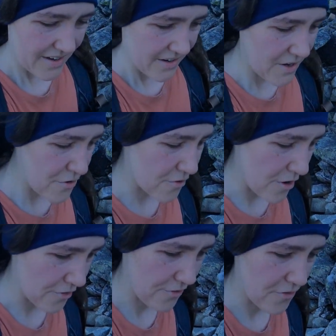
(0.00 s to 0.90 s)
new
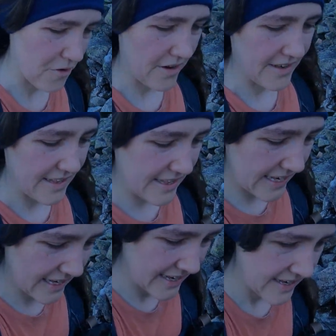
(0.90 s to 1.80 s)
growth forest,
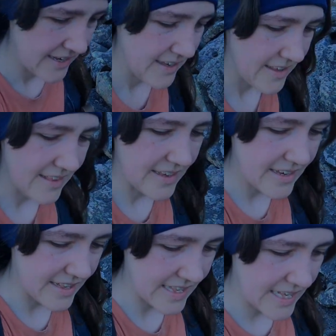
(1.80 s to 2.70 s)

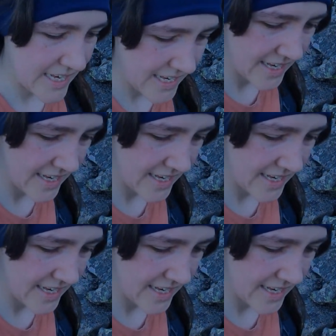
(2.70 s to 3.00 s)
this